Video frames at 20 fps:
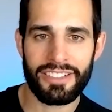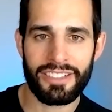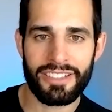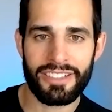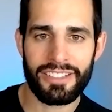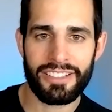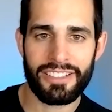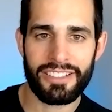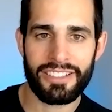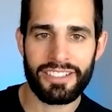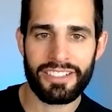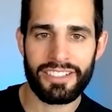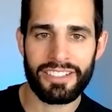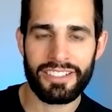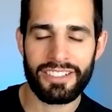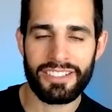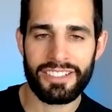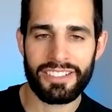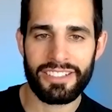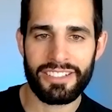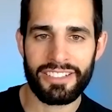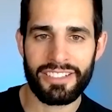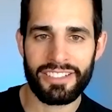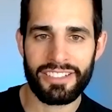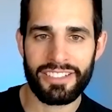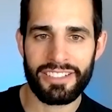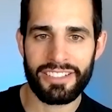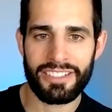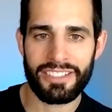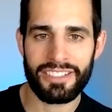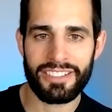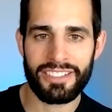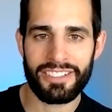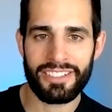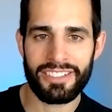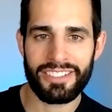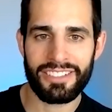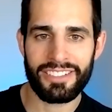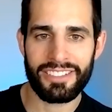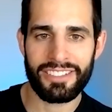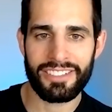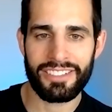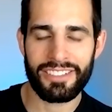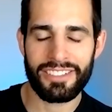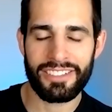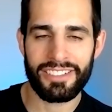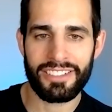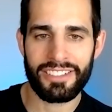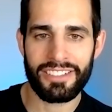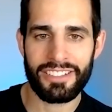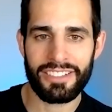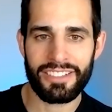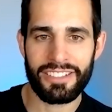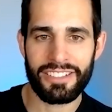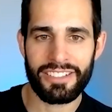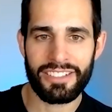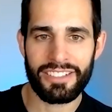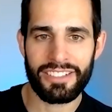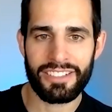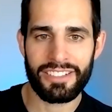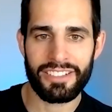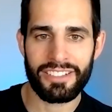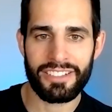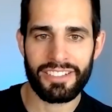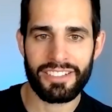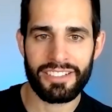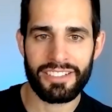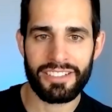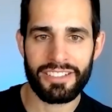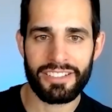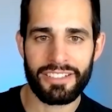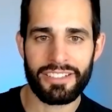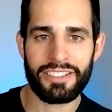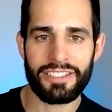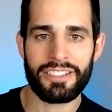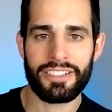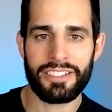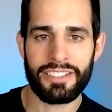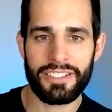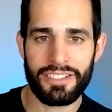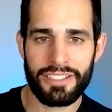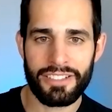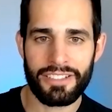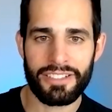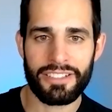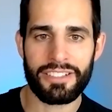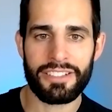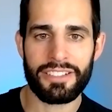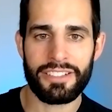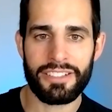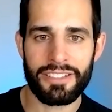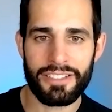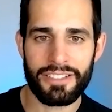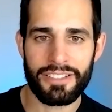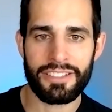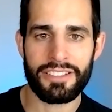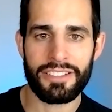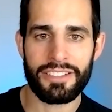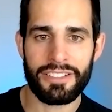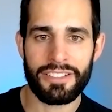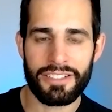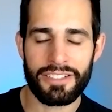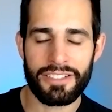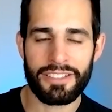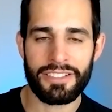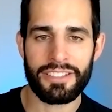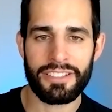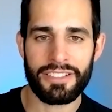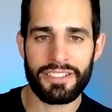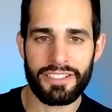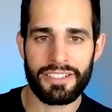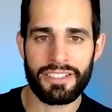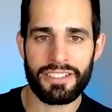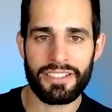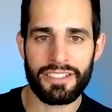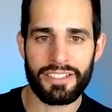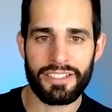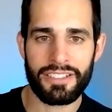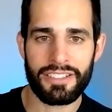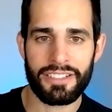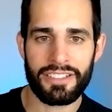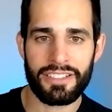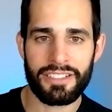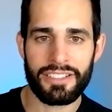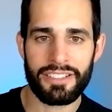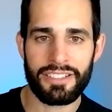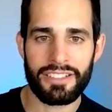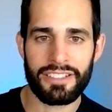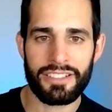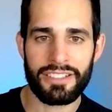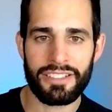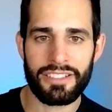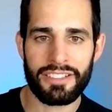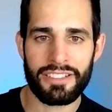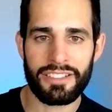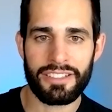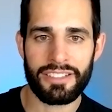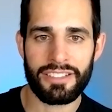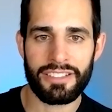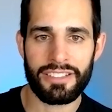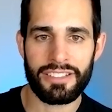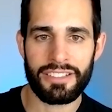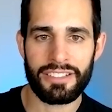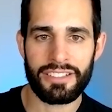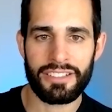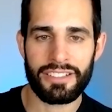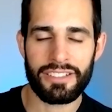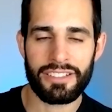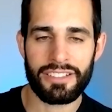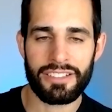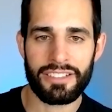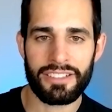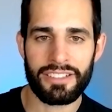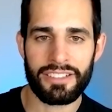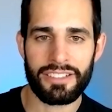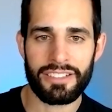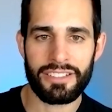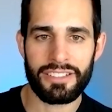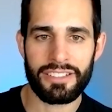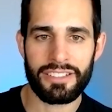No words are spoken by the person on screen.